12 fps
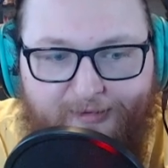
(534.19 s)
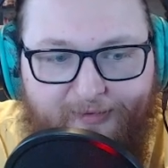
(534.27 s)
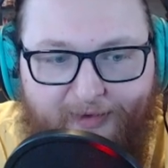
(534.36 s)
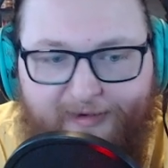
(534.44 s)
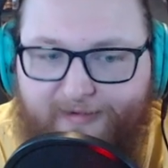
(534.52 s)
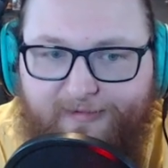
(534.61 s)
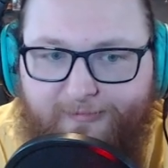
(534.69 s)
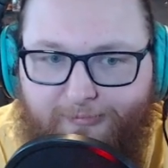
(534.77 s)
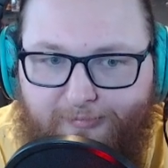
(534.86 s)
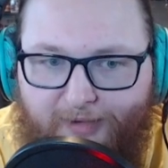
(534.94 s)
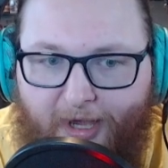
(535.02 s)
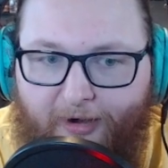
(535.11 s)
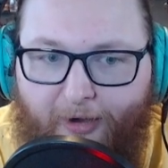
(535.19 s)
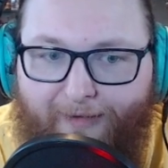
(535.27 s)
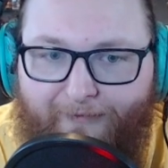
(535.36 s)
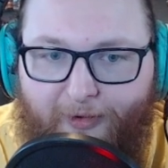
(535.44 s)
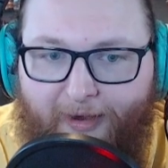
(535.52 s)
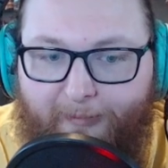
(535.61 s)
That's not
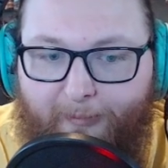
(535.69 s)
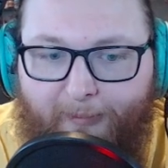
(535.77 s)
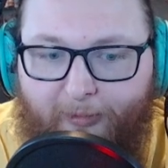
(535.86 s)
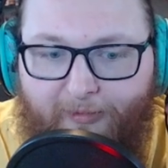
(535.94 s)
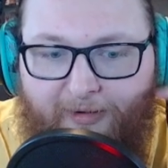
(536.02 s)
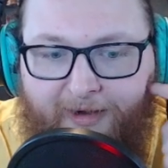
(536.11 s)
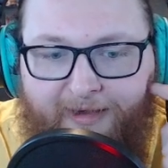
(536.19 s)
awful. I remember,